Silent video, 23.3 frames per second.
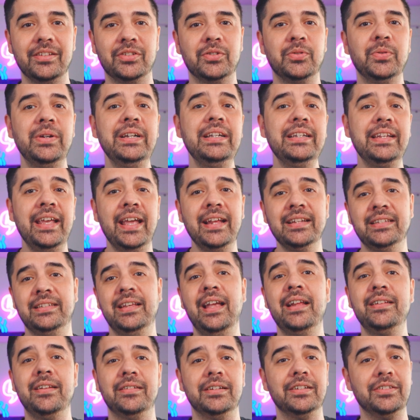The screen can't
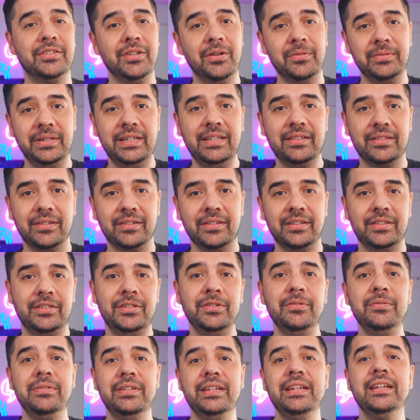stand on its own either,
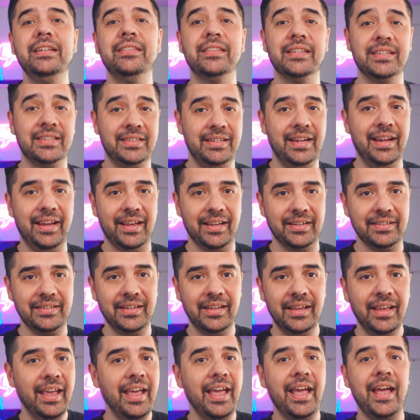you need the stand.
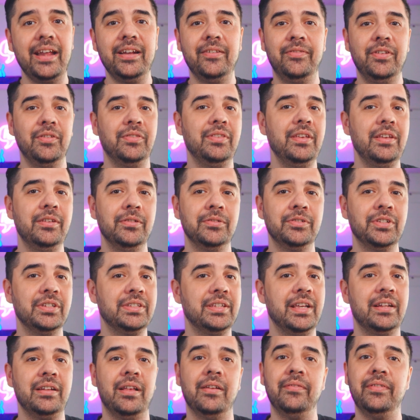And if you think you'll just
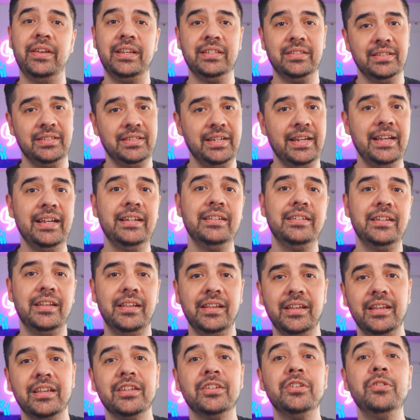get a VESA stand,
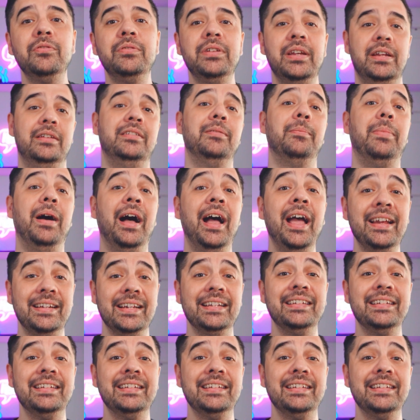you need to buy an